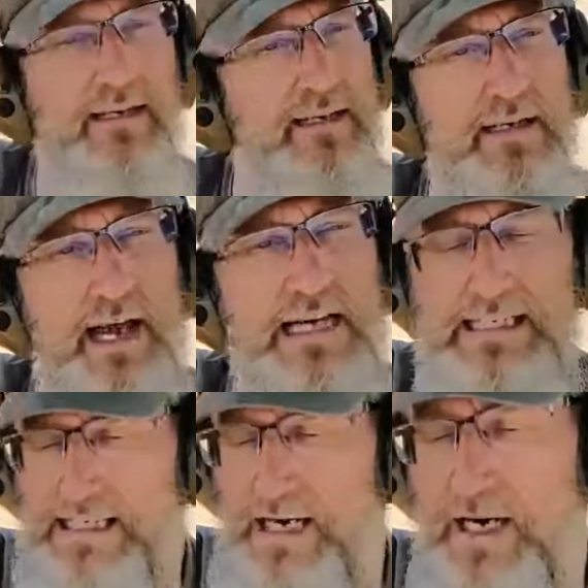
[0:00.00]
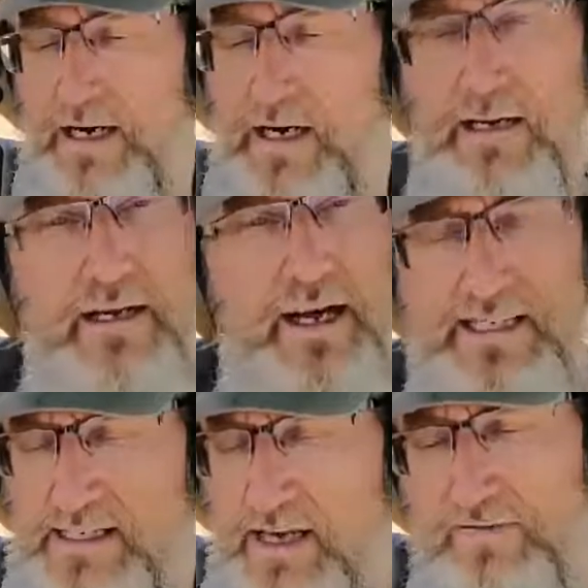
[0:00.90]
Nice gun,
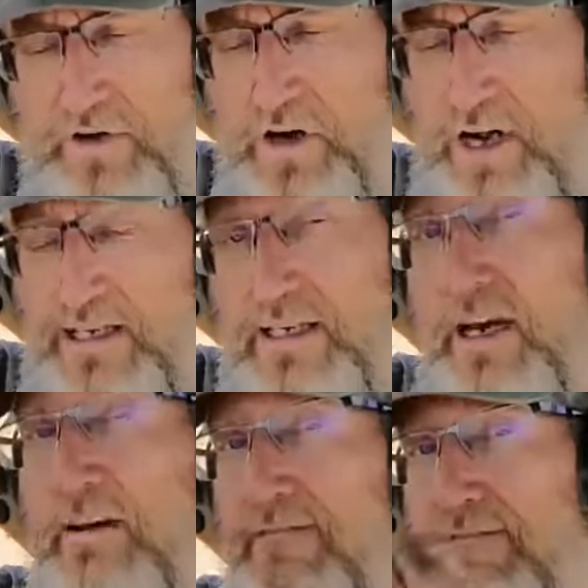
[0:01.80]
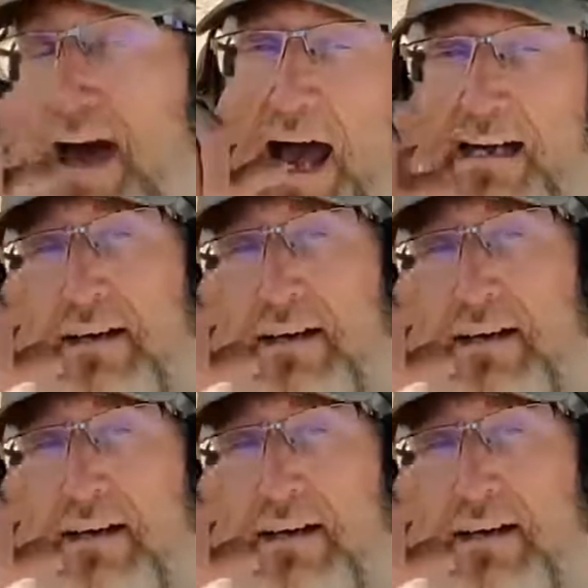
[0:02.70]
very nice gun. In fact,